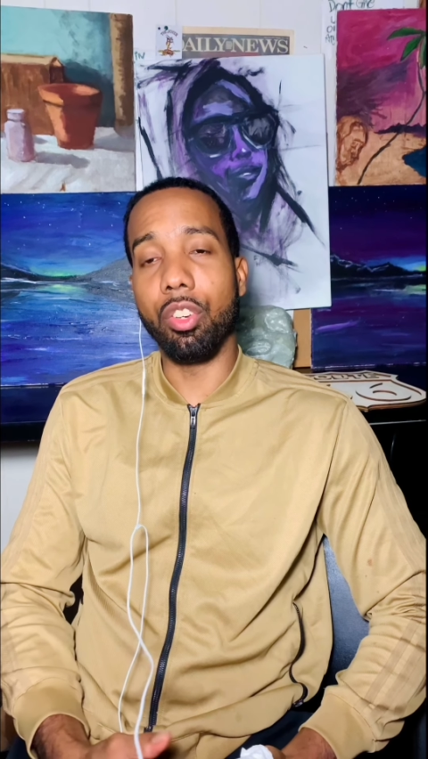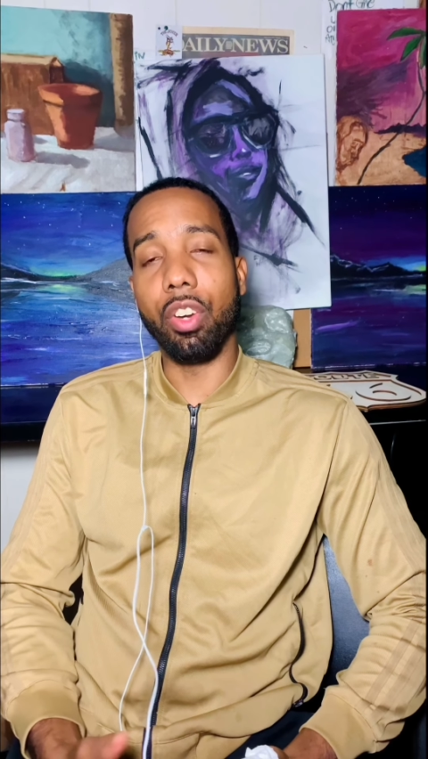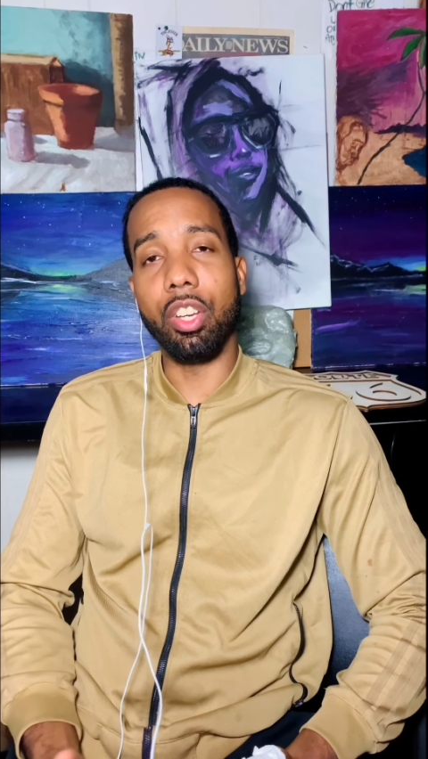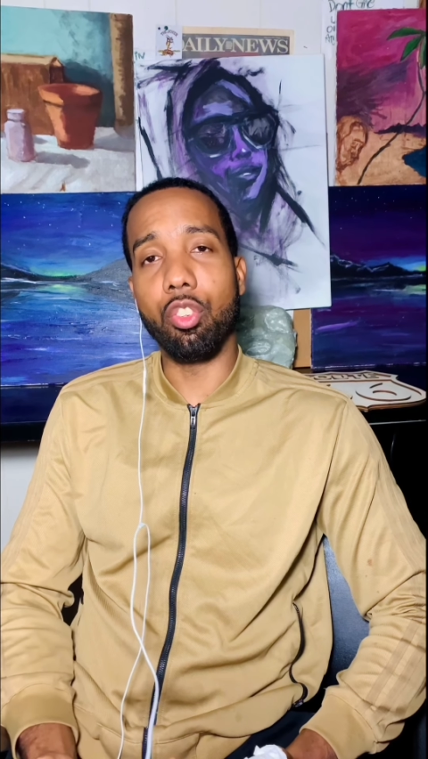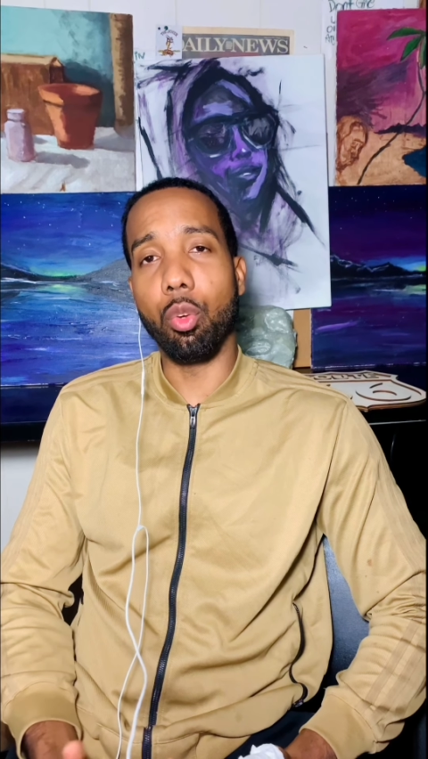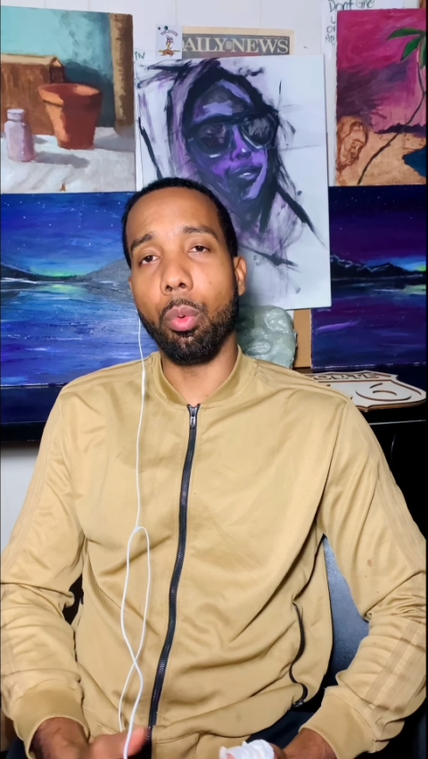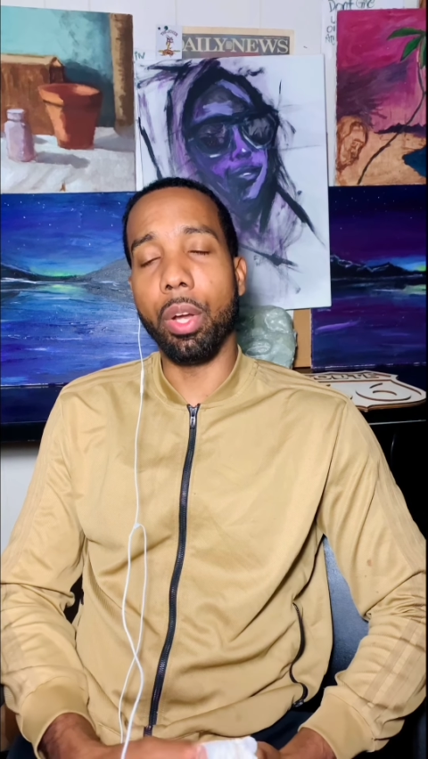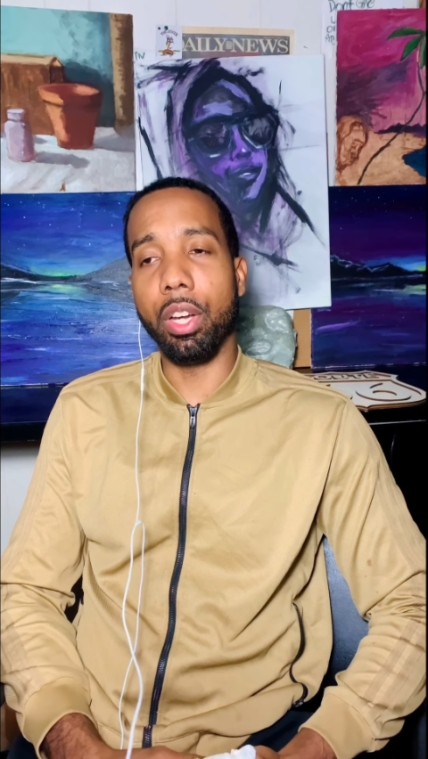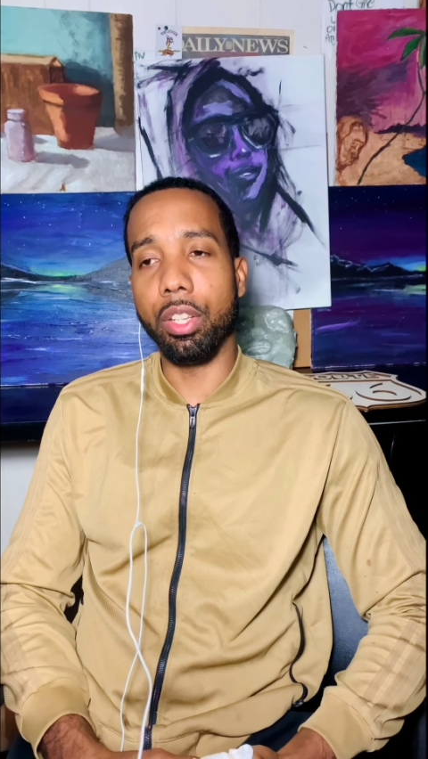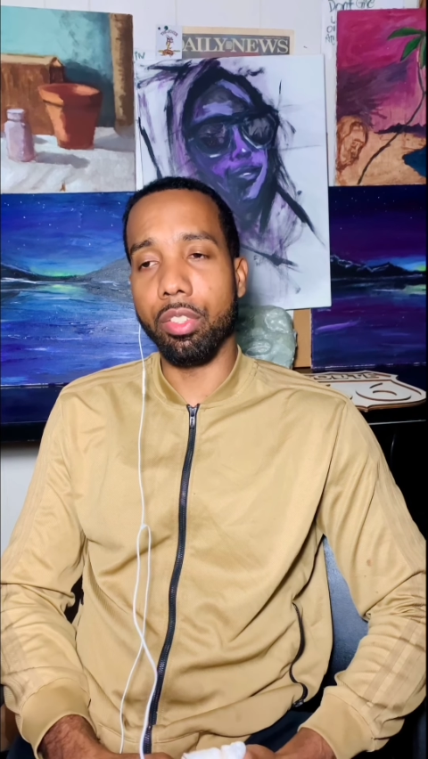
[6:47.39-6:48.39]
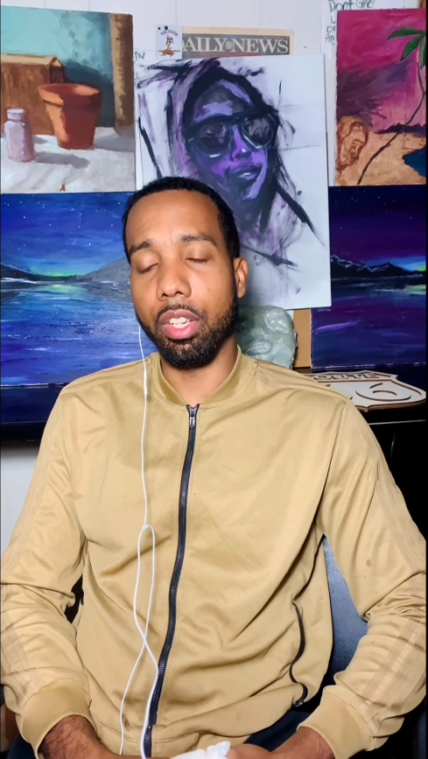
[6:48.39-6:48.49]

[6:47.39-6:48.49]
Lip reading: grants you awareness.